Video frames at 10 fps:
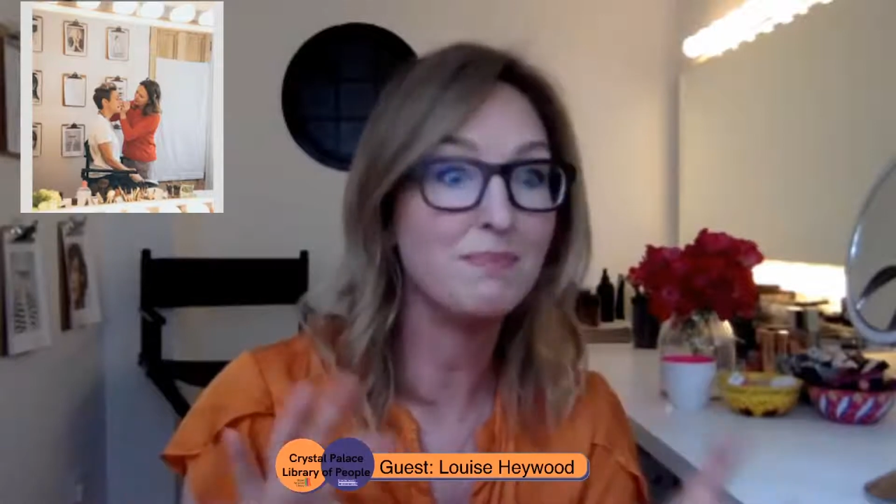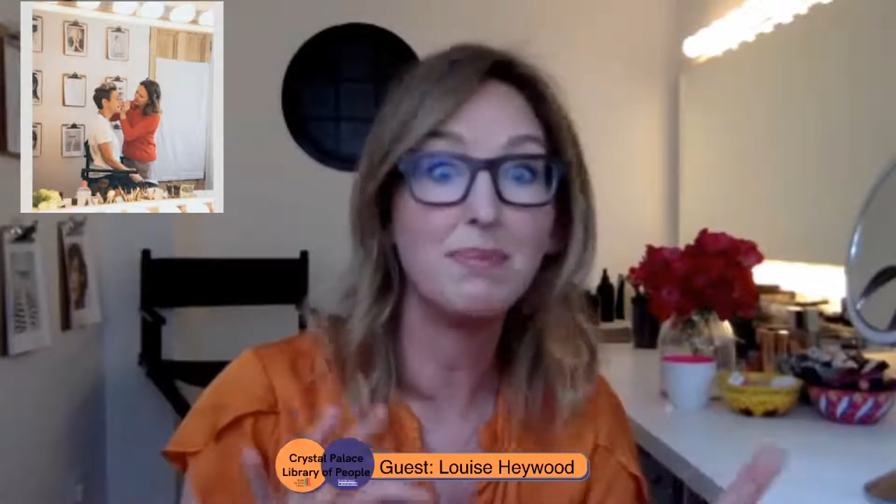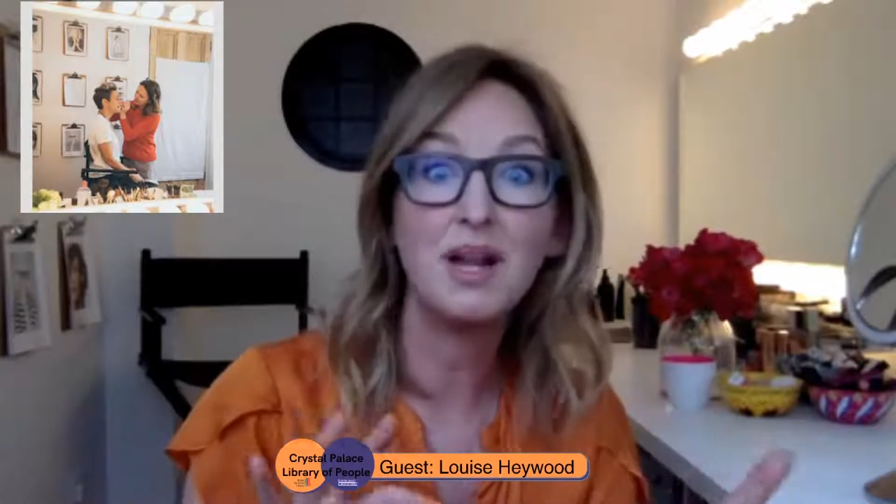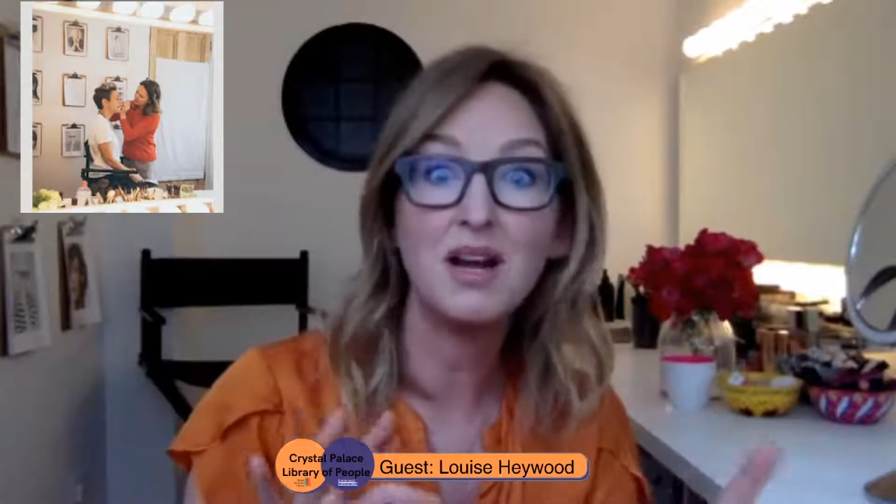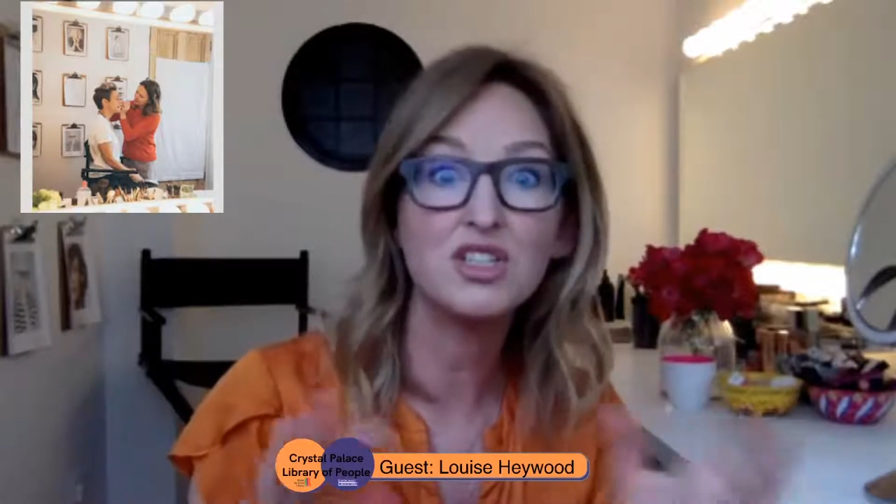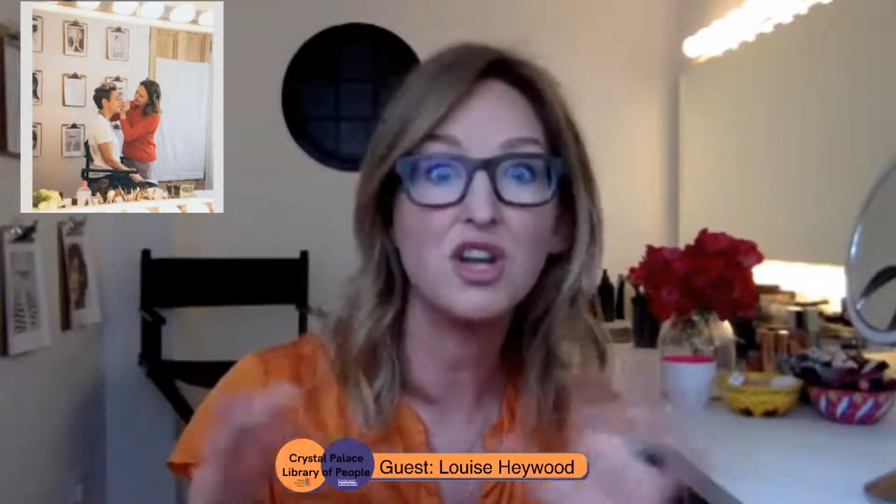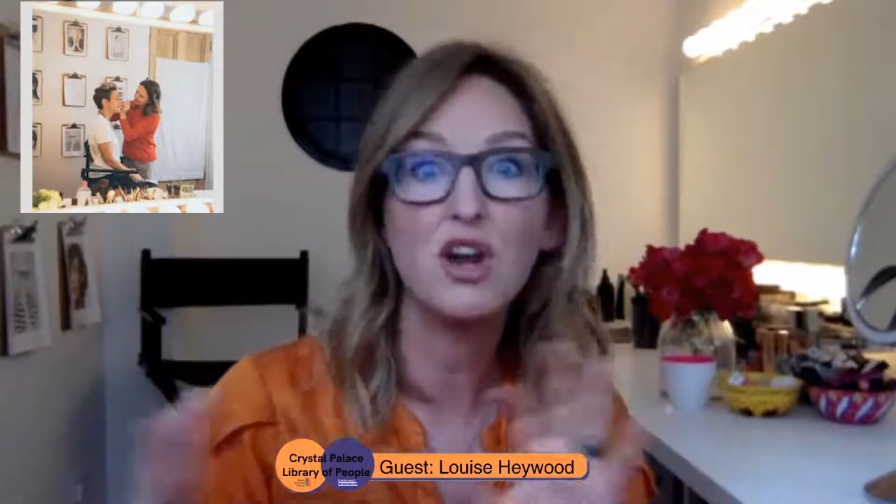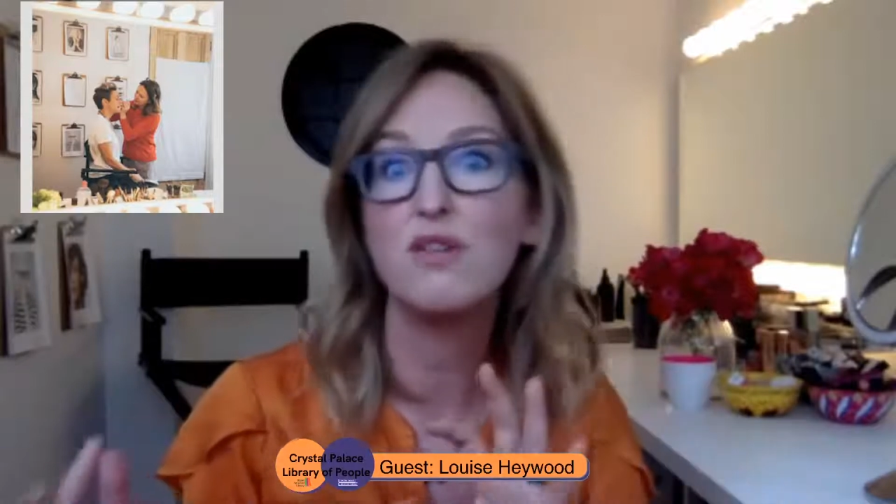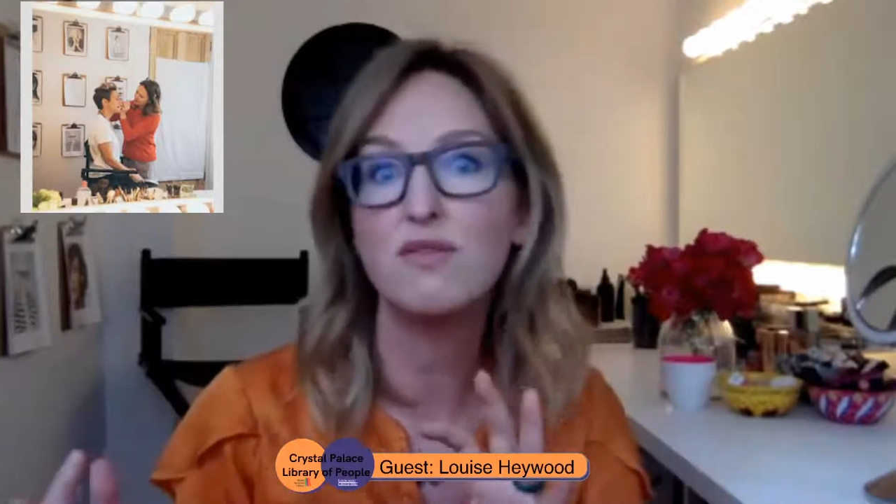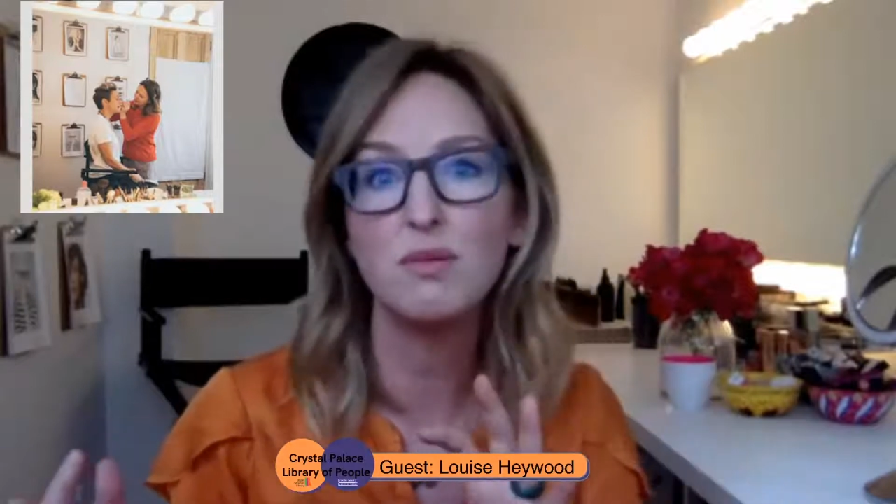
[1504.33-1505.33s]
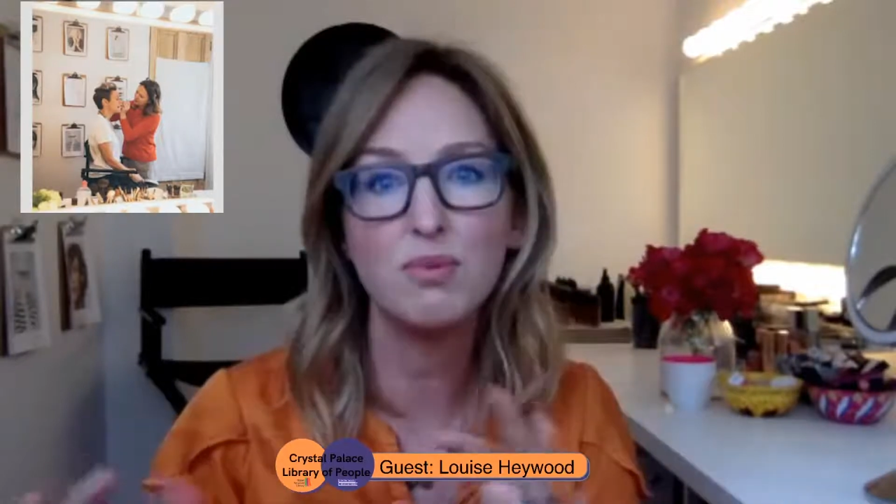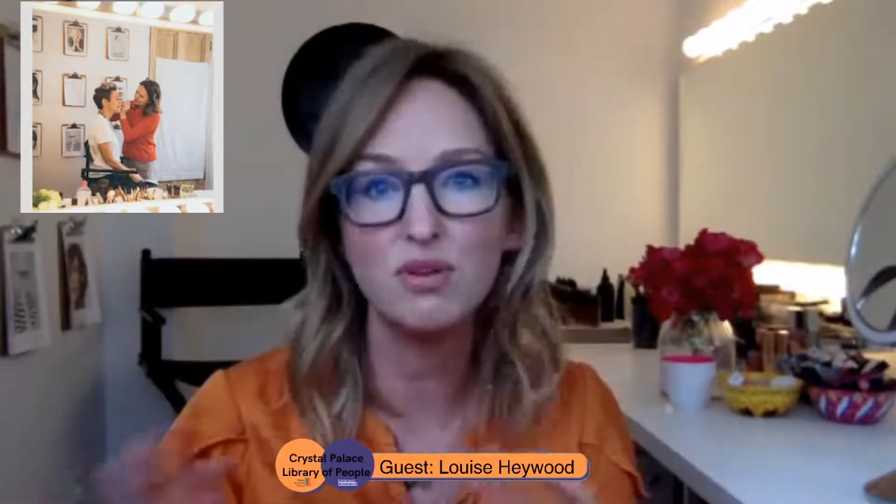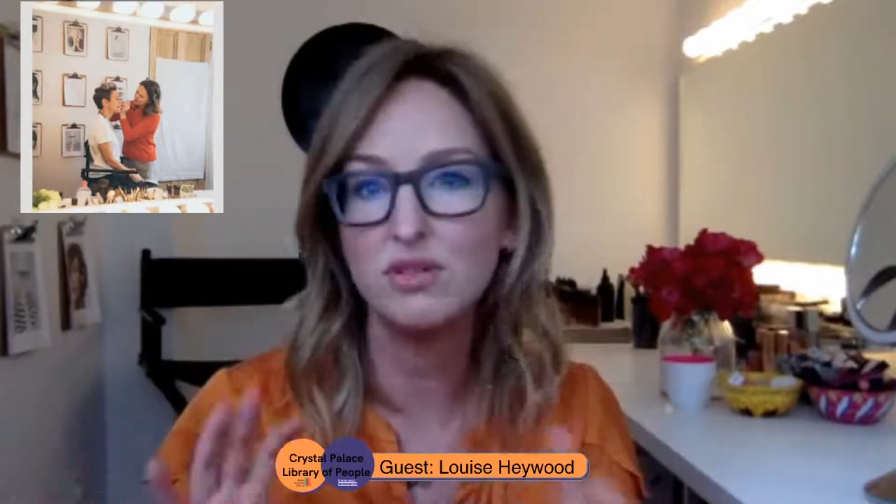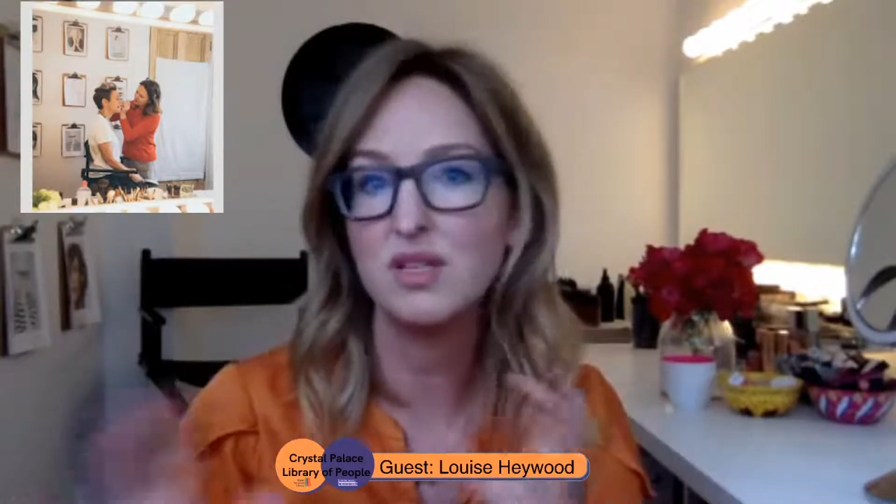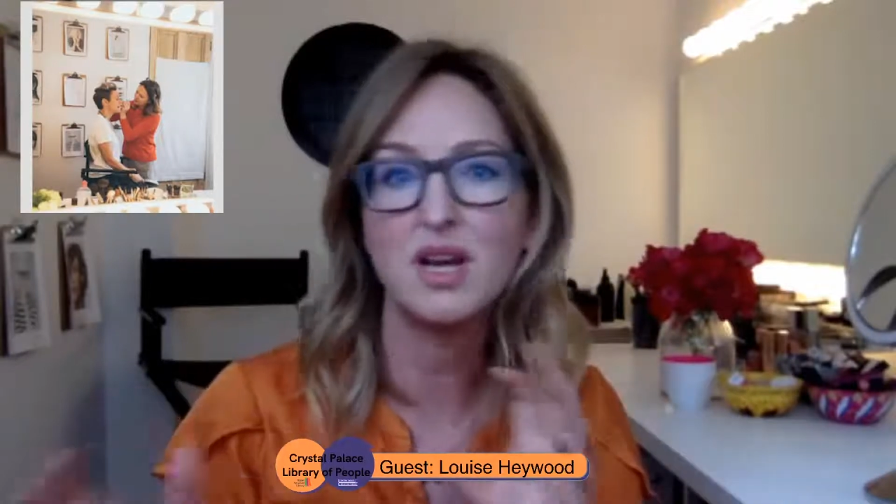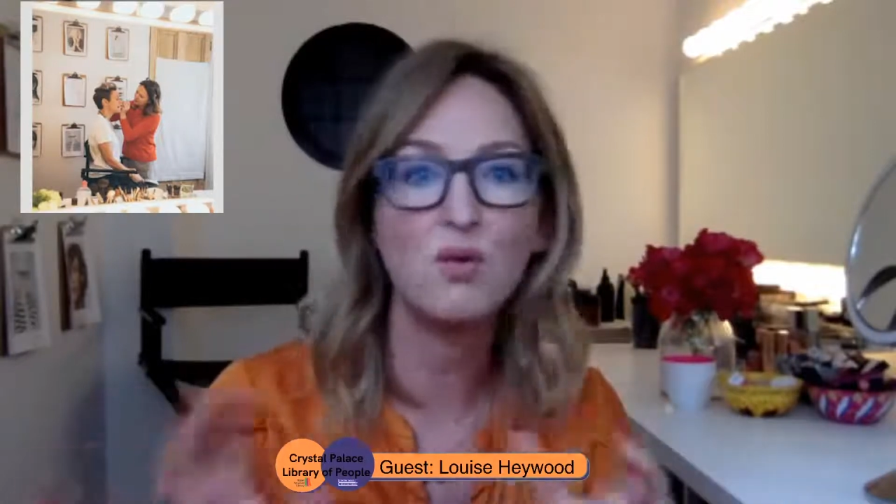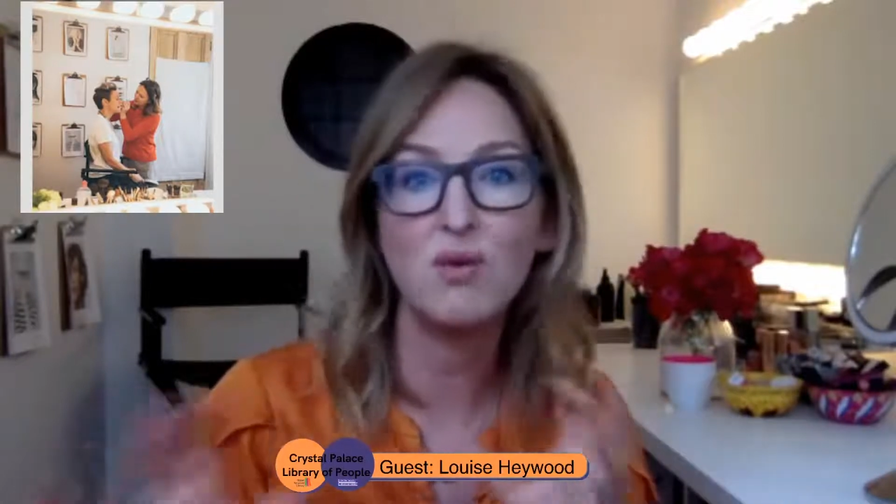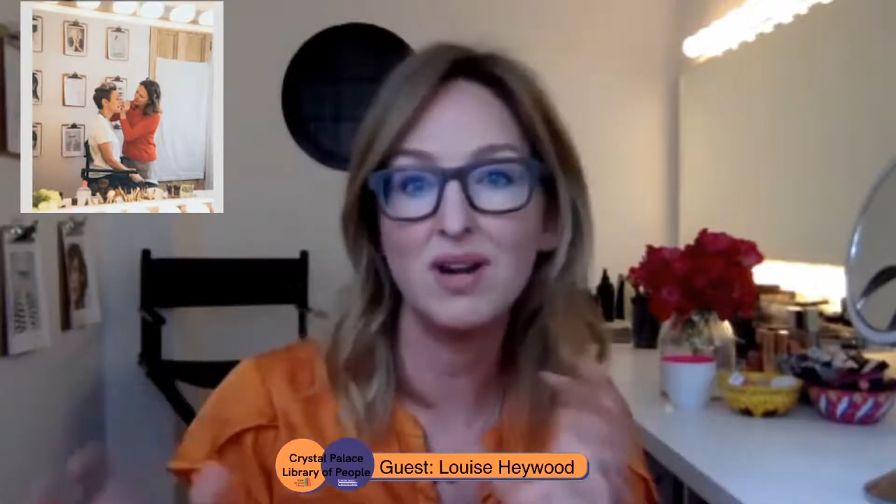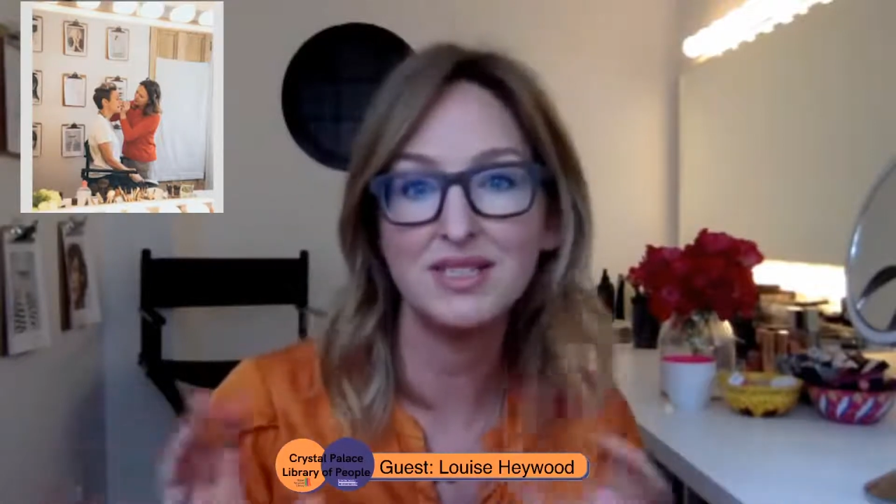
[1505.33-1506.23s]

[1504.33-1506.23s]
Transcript: use a blush over a bronzer,